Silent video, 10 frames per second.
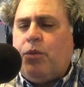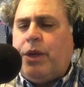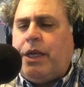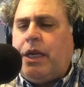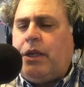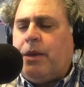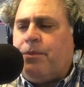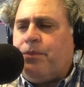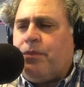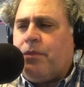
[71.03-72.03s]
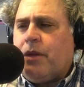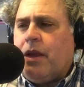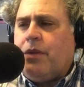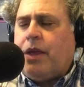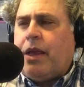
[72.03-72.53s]
We need them.
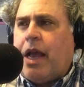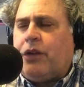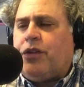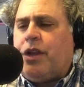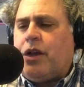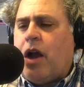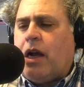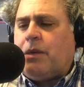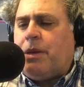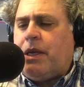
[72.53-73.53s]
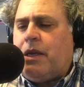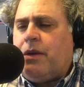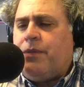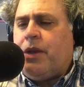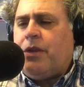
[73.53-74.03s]
They add to the economy.
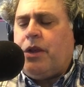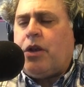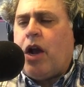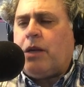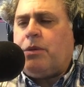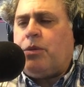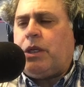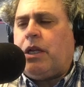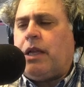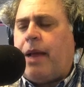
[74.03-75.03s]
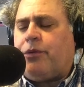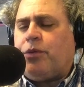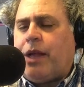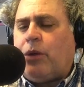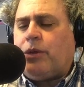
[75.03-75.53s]
The economy would
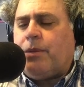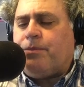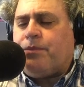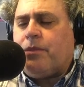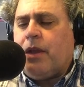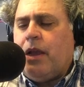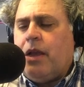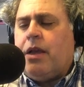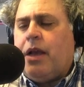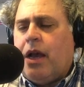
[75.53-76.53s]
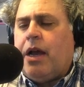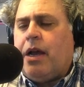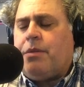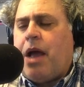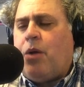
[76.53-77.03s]
collapse without them.
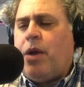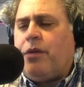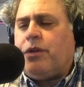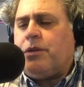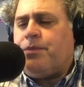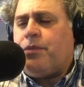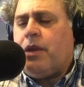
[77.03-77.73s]
However,